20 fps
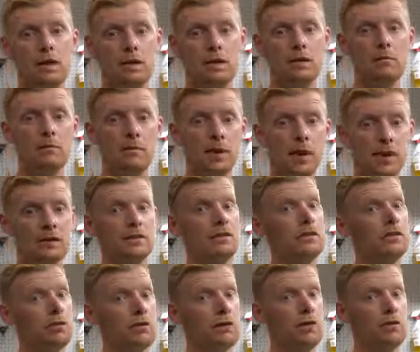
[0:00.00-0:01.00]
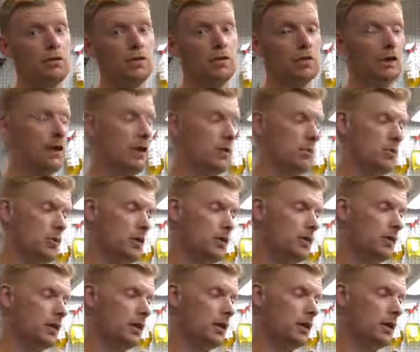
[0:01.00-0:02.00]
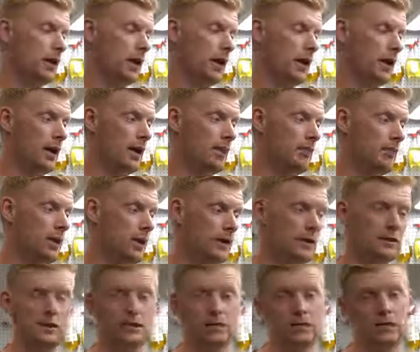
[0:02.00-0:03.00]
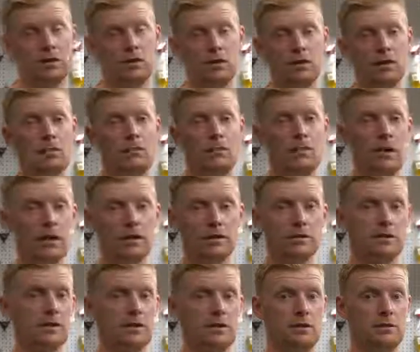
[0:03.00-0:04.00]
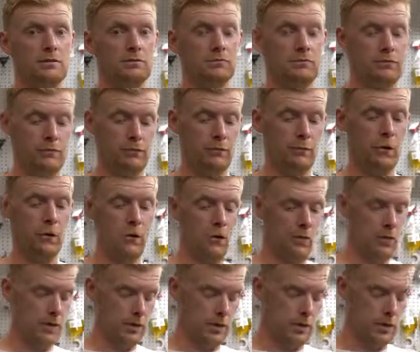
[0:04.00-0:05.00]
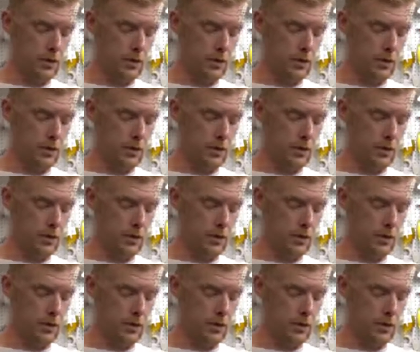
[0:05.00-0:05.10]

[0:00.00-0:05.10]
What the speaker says: It makes it really reliable. It's still an amazing fork.